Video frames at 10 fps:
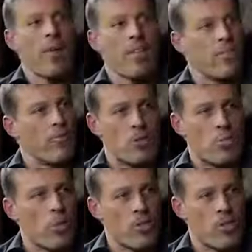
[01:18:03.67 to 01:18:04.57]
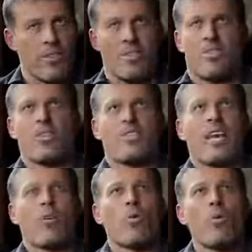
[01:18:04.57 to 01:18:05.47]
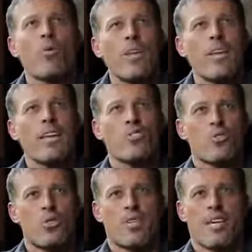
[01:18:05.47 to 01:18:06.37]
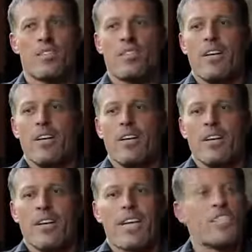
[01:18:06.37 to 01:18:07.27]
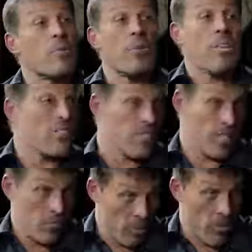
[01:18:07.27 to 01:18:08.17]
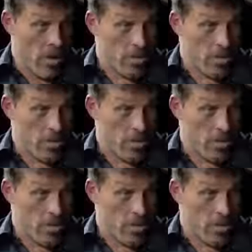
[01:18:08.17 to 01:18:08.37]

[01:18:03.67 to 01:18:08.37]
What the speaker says: the first portion of it. So it's like what it really is, truly is, it's the belief system that you talked about at